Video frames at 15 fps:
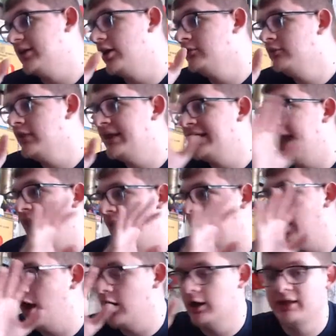Unlike
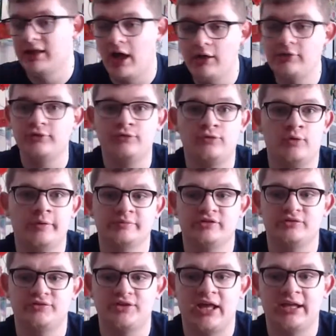other forms of
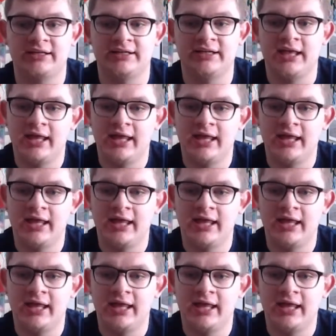Sonic,